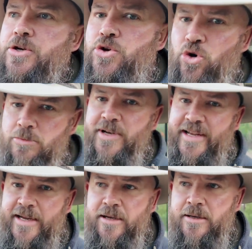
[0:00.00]

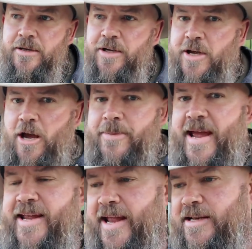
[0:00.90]
normally you go
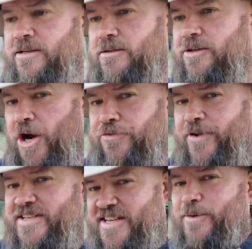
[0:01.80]
back and go
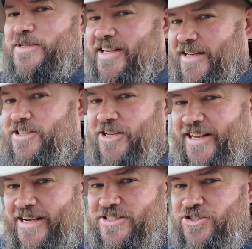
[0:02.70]
through that sequence again
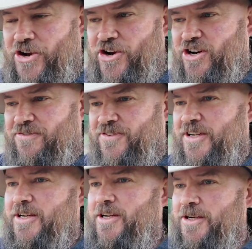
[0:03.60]
to get it to turn off.
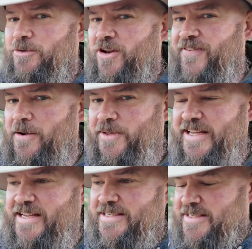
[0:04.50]
What I found with
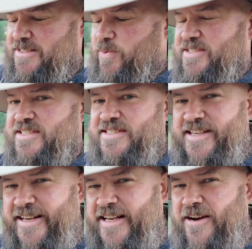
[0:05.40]
these is once it's
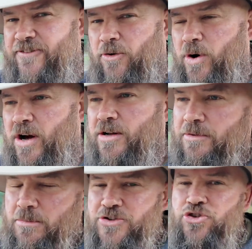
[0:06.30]
sitting there for a while,
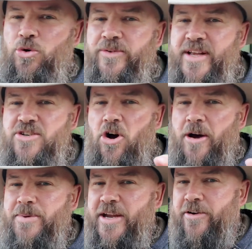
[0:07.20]
and I'm not sure what that
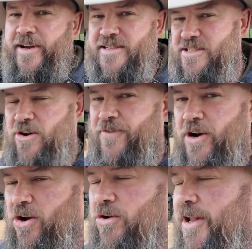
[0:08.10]
time period is, it's not
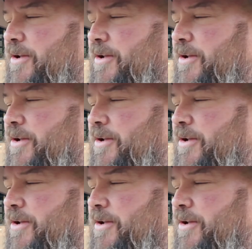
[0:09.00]
very long